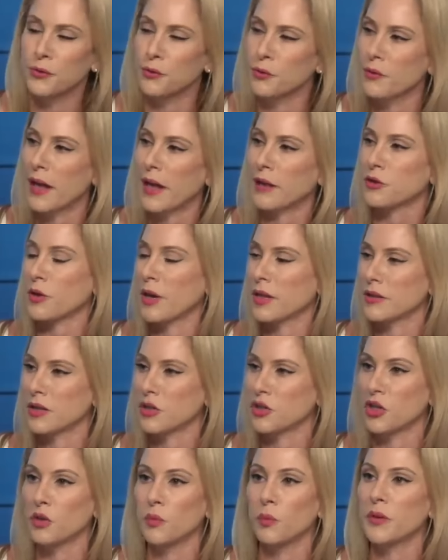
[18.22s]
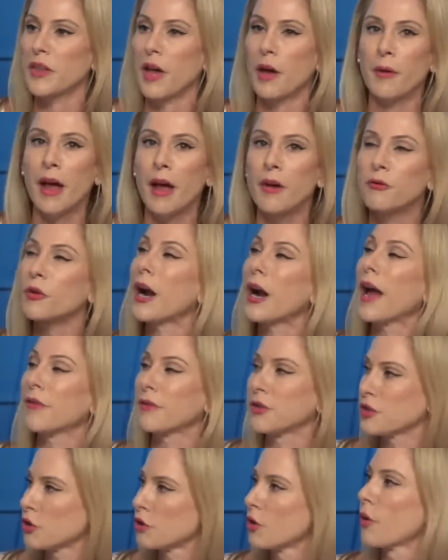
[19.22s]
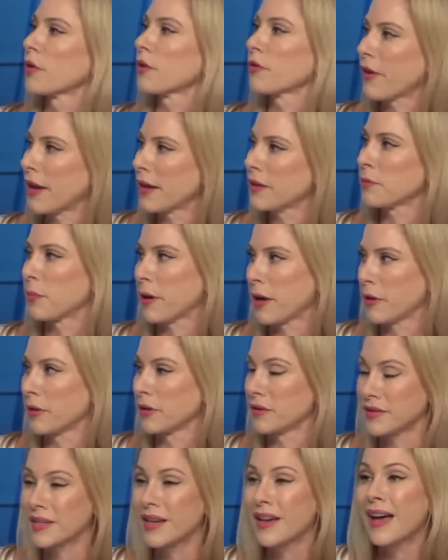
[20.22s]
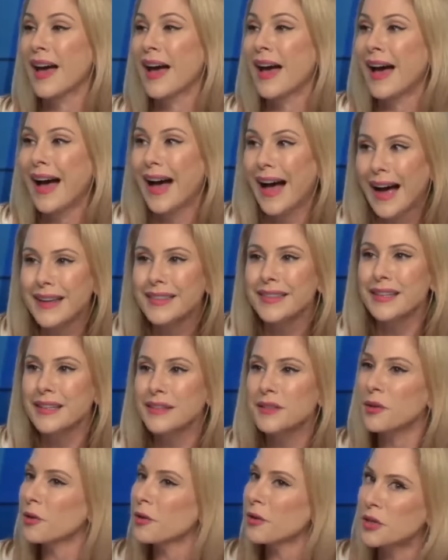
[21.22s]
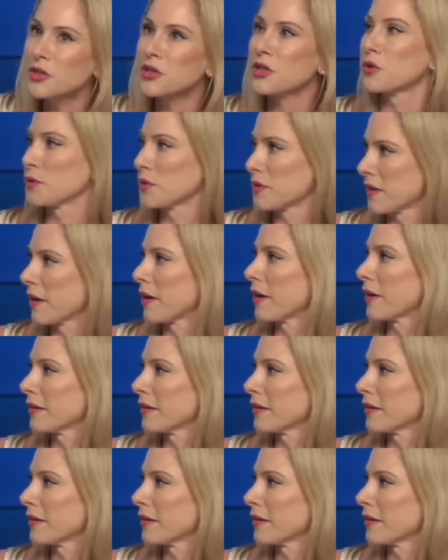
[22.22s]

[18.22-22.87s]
that transition without ever having to notify the parents. I think there are issues there.